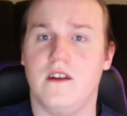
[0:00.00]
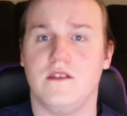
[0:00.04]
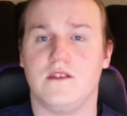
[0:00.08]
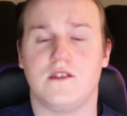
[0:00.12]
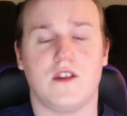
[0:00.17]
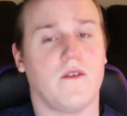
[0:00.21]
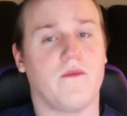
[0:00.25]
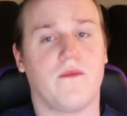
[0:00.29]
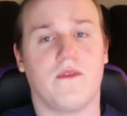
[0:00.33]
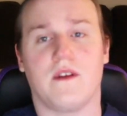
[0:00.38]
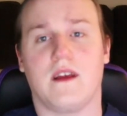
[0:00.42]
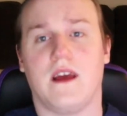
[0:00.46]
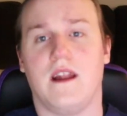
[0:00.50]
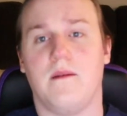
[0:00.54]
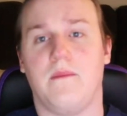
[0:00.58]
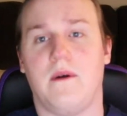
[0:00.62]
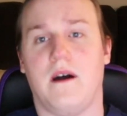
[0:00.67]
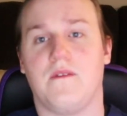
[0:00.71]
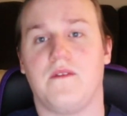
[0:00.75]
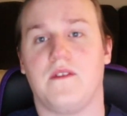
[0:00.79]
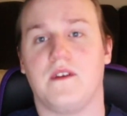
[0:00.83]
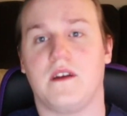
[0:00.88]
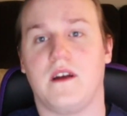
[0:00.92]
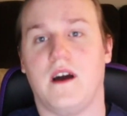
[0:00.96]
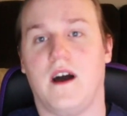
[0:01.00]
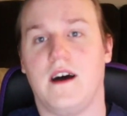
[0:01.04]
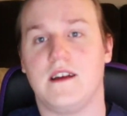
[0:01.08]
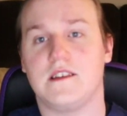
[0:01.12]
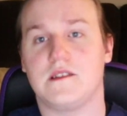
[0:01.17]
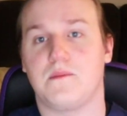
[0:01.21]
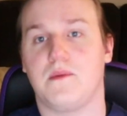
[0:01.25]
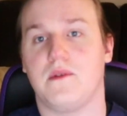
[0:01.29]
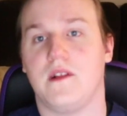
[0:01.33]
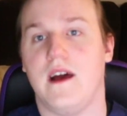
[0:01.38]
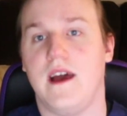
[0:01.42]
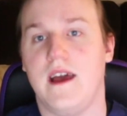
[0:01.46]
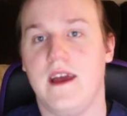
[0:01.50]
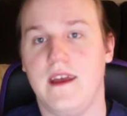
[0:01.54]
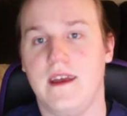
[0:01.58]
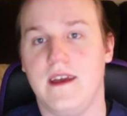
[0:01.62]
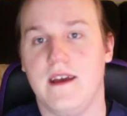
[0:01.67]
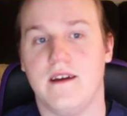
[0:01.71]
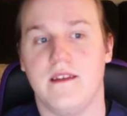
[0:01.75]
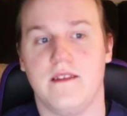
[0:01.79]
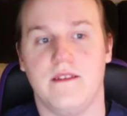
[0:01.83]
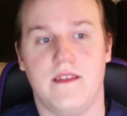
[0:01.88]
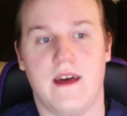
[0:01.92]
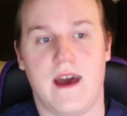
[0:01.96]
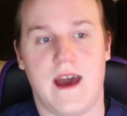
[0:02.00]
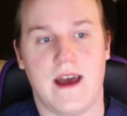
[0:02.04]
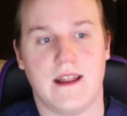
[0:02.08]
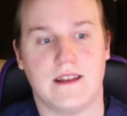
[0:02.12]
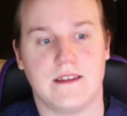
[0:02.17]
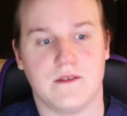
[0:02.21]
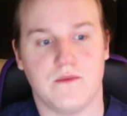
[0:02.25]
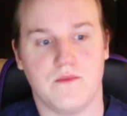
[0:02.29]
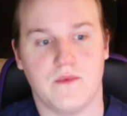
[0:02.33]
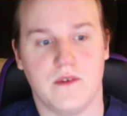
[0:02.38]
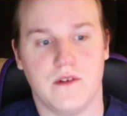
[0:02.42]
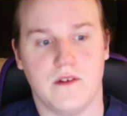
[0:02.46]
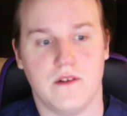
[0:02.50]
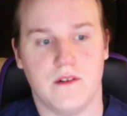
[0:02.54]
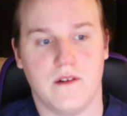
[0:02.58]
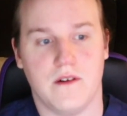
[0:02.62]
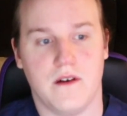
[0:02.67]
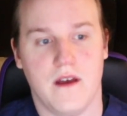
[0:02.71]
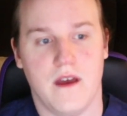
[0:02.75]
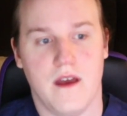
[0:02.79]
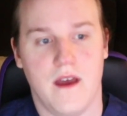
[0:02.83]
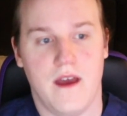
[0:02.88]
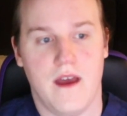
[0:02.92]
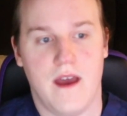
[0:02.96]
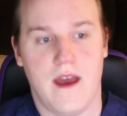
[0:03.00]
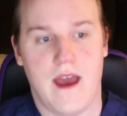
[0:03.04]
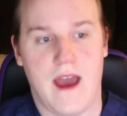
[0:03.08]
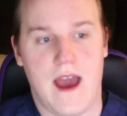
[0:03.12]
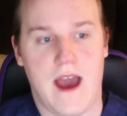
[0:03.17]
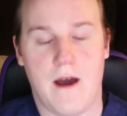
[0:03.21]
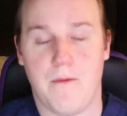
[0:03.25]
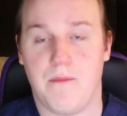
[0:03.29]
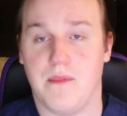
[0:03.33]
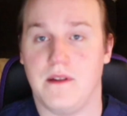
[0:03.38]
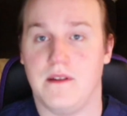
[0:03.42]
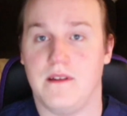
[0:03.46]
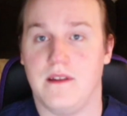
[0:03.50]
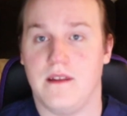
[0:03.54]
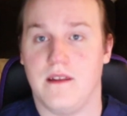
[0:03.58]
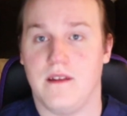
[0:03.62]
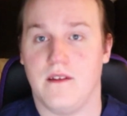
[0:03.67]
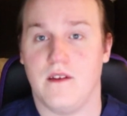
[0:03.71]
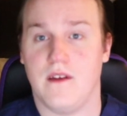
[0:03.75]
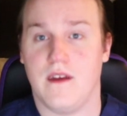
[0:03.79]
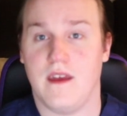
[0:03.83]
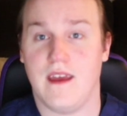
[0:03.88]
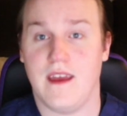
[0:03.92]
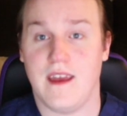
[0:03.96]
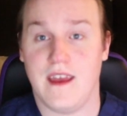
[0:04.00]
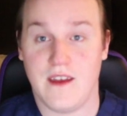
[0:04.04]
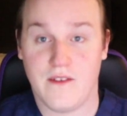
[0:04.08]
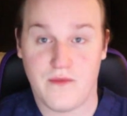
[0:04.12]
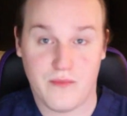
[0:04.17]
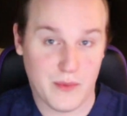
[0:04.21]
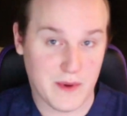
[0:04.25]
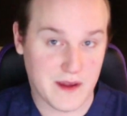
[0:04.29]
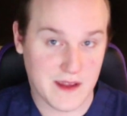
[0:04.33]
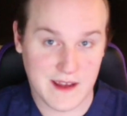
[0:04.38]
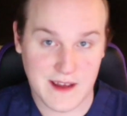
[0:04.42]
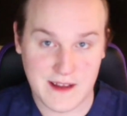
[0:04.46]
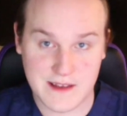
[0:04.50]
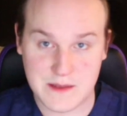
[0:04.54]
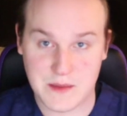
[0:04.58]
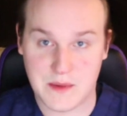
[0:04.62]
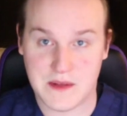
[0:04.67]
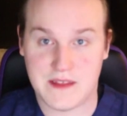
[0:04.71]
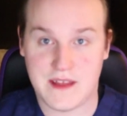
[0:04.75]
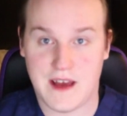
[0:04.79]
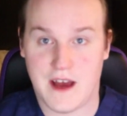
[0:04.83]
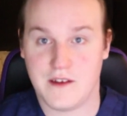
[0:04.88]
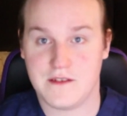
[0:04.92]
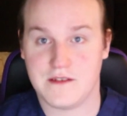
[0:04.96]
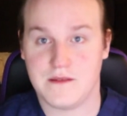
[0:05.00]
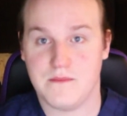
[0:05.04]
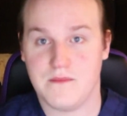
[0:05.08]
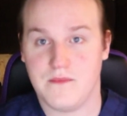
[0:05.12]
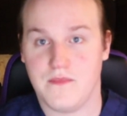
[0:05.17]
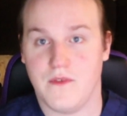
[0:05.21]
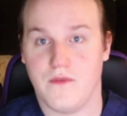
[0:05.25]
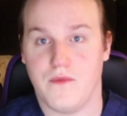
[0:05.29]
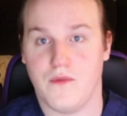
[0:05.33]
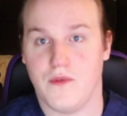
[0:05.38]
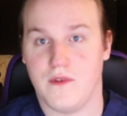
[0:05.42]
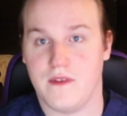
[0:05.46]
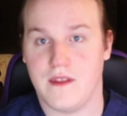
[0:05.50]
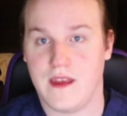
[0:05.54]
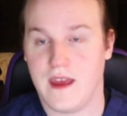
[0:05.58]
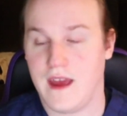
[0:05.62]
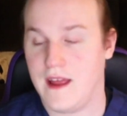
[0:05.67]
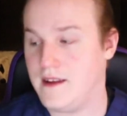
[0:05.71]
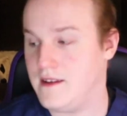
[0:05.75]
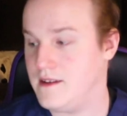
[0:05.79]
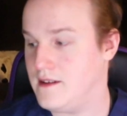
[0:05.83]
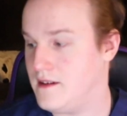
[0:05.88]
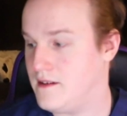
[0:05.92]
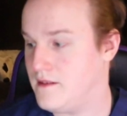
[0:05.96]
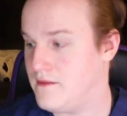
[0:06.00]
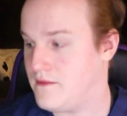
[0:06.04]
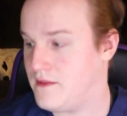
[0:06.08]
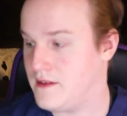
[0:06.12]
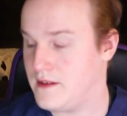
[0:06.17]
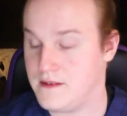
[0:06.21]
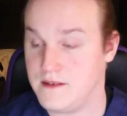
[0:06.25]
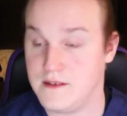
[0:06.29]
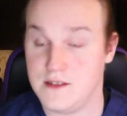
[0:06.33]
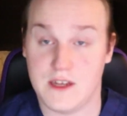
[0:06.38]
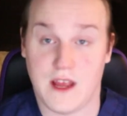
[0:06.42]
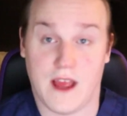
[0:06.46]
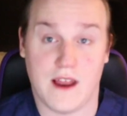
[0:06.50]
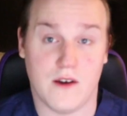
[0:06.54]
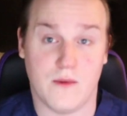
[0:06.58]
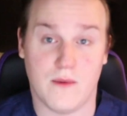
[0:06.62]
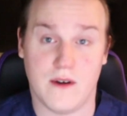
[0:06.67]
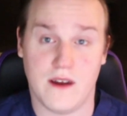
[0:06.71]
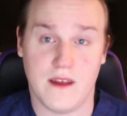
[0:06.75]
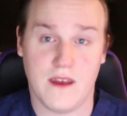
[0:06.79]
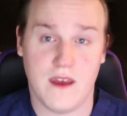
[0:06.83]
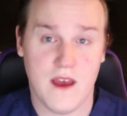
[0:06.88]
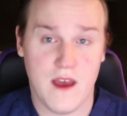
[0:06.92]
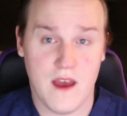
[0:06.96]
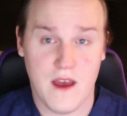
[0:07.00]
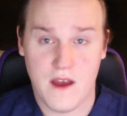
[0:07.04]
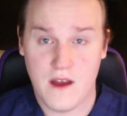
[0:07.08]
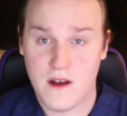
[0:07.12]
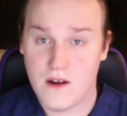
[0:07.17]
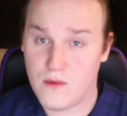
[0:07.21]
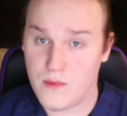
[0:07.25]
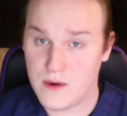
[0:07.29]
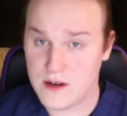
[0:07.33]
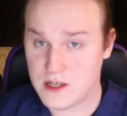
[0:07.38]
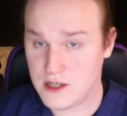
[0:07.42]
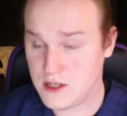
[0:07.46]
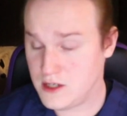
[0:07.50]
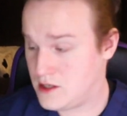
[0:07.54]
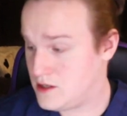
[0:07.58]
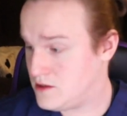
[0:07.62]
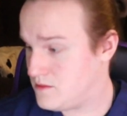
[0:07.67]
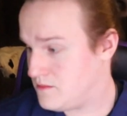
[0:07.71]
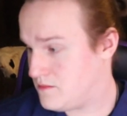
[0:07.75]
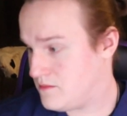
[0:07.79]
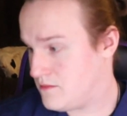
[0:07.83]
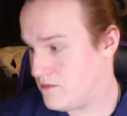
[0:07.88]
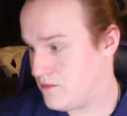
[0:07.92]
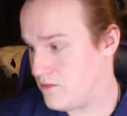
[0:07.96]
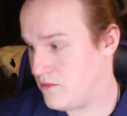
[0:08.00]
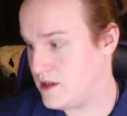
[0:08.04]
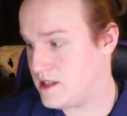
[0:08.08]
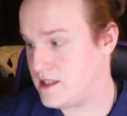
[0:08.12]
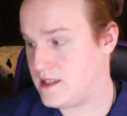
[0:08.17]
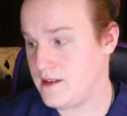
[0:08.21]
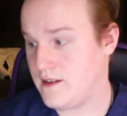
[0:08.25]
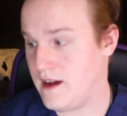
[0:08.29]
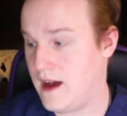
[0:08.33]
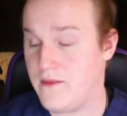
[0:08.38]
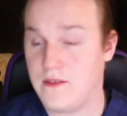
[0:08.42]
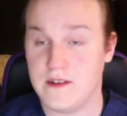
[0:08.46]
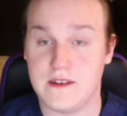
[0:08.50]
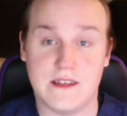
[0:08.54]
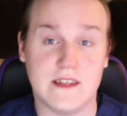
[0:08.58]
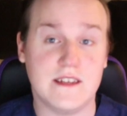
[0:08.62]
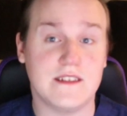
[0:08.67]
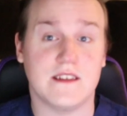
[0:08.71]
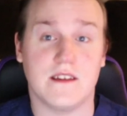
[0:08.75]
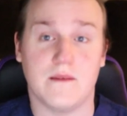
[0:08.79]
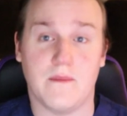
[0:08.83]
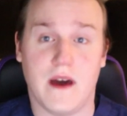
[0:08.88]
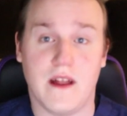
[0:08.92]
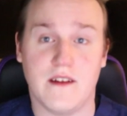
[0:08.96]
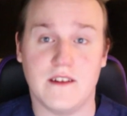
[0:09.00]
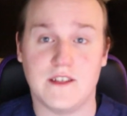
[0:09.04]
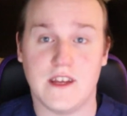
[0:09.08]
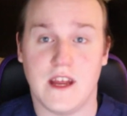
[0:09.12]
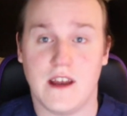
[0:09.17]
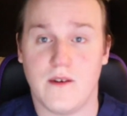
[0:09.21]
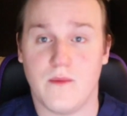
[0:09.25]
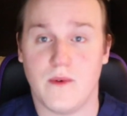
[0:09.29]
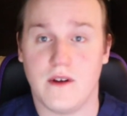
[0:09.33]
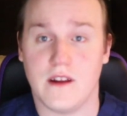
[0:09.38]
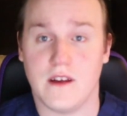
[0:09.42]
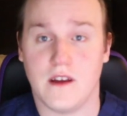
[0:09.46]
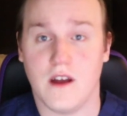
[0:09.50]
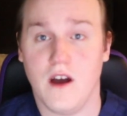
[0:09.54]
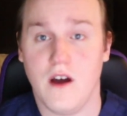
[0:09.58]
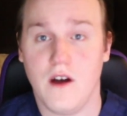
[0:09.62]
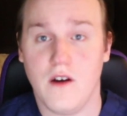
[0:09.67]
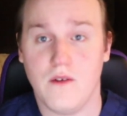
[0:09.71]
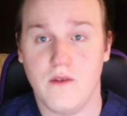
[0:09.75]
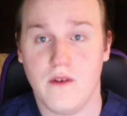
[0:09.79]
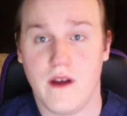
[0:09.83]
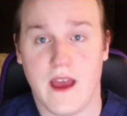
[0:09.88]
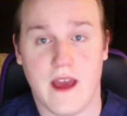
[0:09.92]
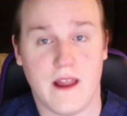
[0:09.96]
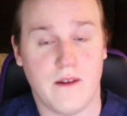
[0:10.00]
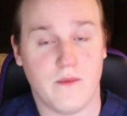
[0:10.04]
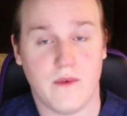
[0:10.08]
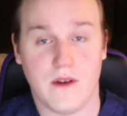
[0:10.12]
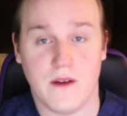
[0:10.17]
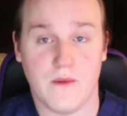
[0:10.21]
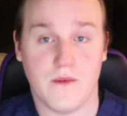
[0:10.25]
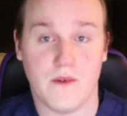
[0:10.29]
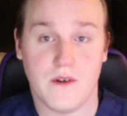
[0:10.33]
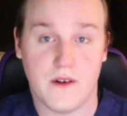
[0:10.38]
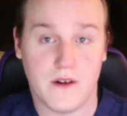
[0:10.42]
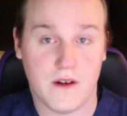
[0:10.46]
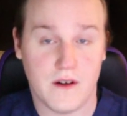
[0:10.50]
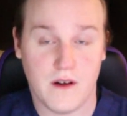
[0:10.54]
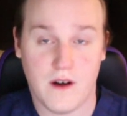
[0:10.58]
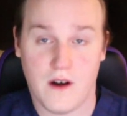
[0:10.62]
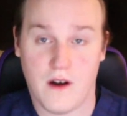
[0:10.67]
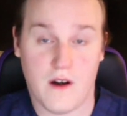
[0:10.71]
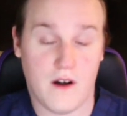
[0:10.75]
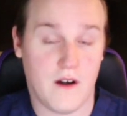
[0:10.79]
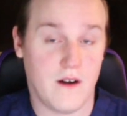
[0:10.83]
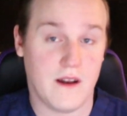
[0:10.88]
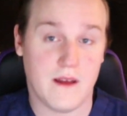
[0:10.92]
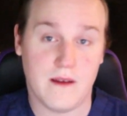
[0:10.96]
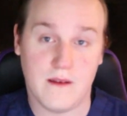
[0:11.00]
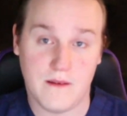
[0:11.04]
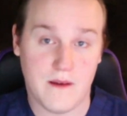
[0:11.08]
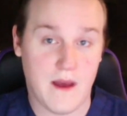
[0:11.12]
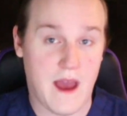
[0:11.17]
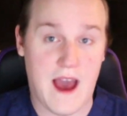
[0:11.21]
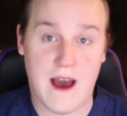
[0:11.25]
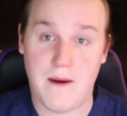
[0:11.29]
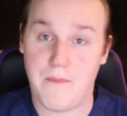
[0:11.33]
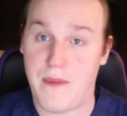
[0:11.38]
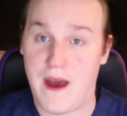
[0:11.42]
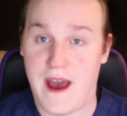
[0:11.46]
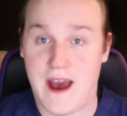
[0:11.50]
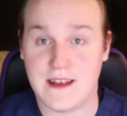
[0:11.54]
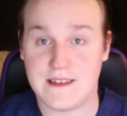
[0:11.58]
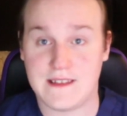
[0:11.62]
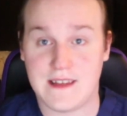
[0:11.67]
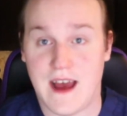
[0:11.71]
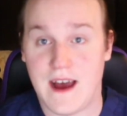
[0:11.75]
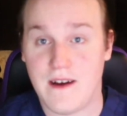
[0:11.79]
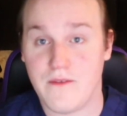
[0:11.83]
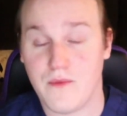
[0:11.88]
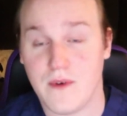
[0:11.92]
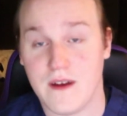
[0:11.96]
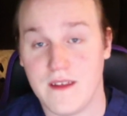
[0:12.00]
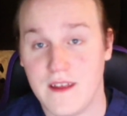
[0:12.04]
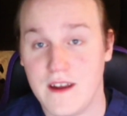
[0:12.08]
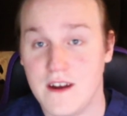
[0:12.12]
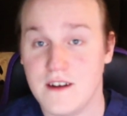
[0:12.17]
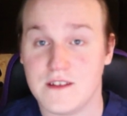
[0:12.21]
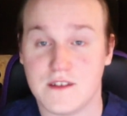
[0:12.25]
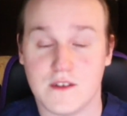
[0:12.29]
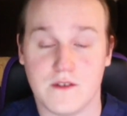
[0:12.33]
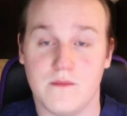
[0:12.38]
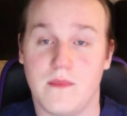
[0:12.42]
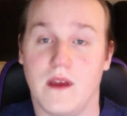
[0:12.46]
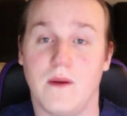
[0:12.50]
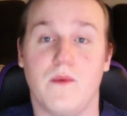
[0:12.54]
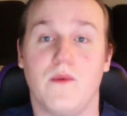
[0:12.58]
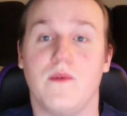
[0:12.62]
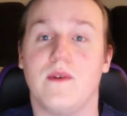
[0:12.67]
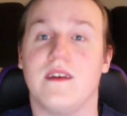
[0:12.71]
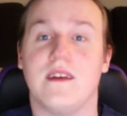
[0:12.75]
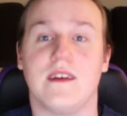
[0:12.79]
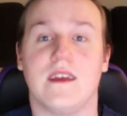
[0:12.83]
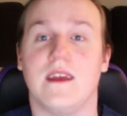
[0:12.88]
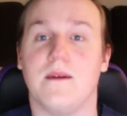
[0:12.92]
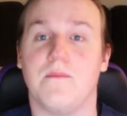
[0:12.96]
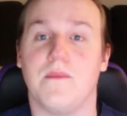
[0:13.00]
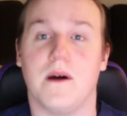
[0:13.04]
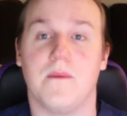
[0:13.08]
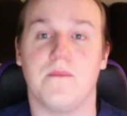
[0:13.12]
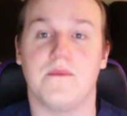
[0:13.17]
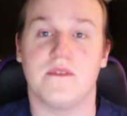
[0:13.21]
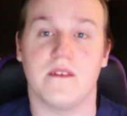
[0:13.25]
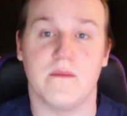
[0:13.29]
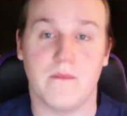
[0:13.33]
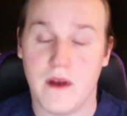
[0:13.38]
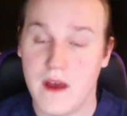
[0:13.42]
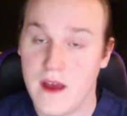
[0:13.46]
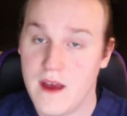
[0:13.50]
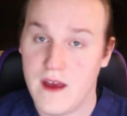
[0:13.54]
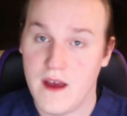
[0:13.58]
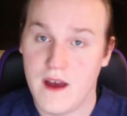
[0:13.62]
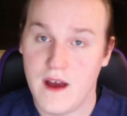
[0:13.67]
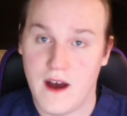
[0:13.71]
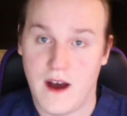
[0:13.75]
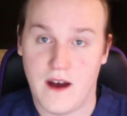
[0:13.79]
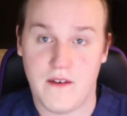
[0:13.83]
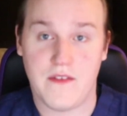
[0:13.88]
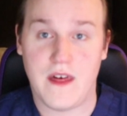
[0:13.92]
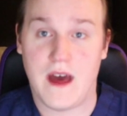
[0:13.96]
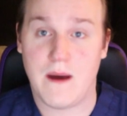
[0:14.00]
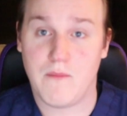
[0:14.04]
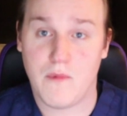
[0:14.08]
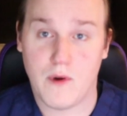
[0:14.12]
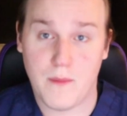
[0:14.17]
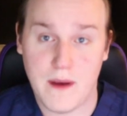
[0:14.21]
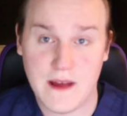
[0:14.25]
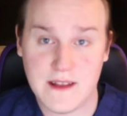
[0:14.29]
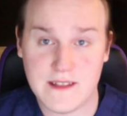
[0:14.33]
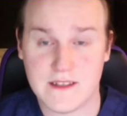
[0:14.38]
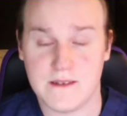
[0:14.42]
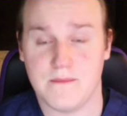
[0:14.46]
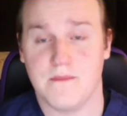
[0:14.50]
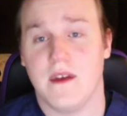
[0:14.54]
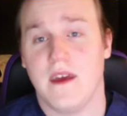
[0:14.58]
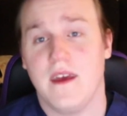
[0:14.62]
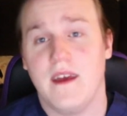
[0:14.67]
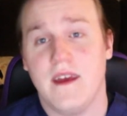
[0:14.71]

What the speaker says: Don't forget about the cosplay that will happen if we can get to 1,000 before the end of January, which we still have a decent amount of January to go, and we were already past halfway there, so maybe we can keep up some of that momentum.